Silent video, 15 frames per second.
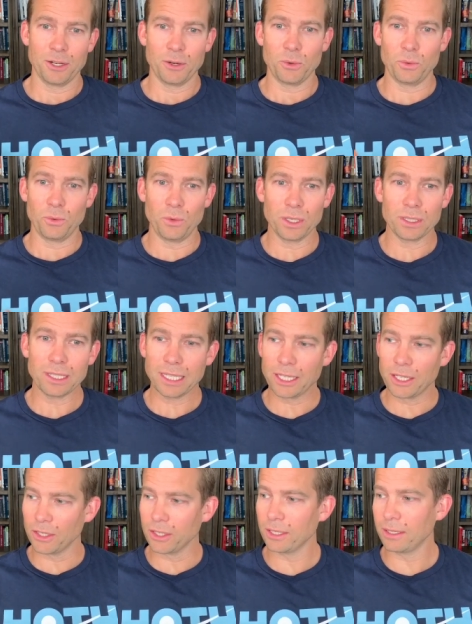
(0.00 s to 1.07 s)
really
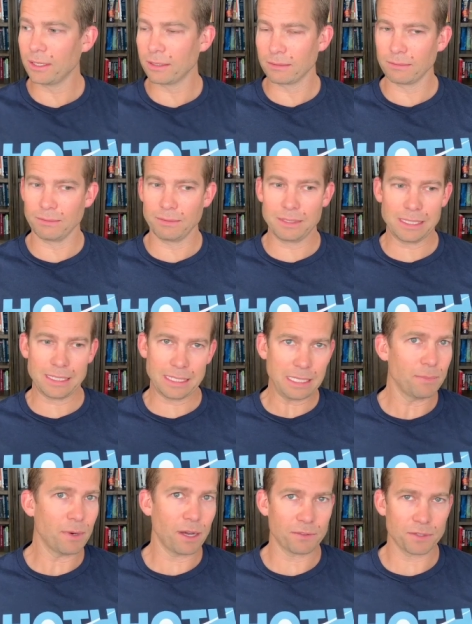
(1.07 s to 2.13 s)
good
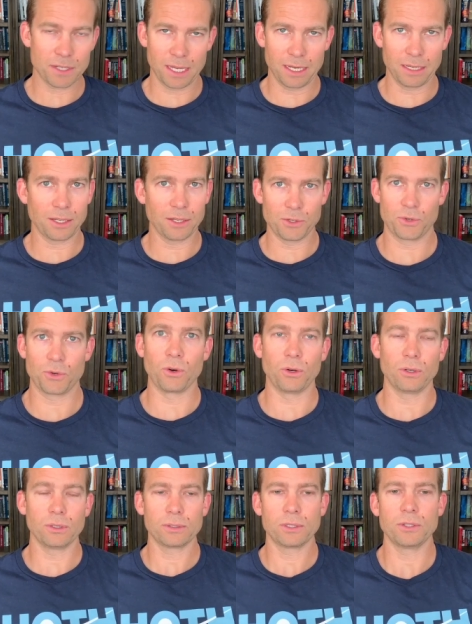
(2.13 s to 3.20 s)
debuffs and
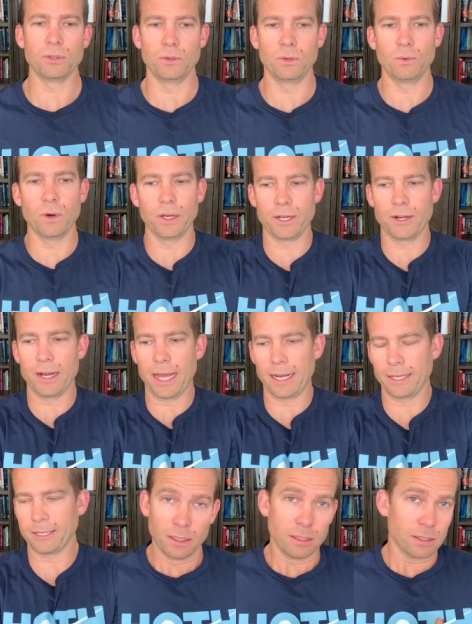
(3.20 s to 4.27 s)
control too while you're at
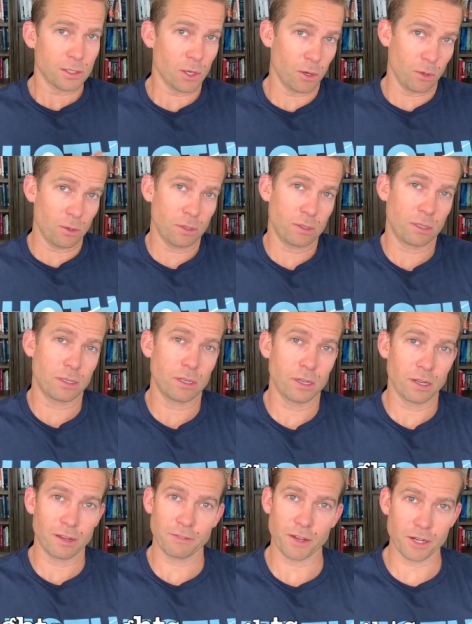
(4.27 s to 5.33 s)
it. So,
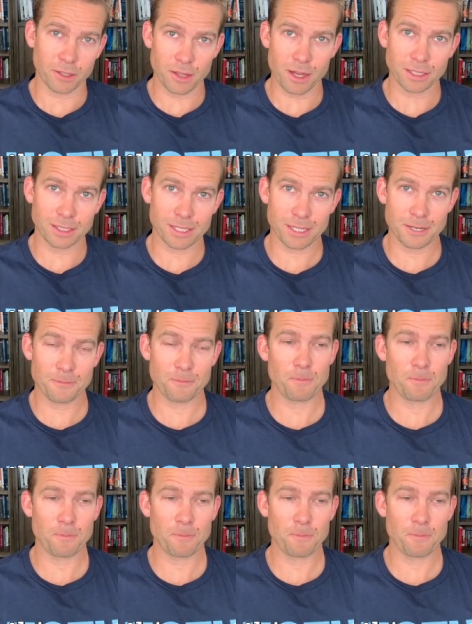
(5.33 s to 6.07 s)
final thoughts.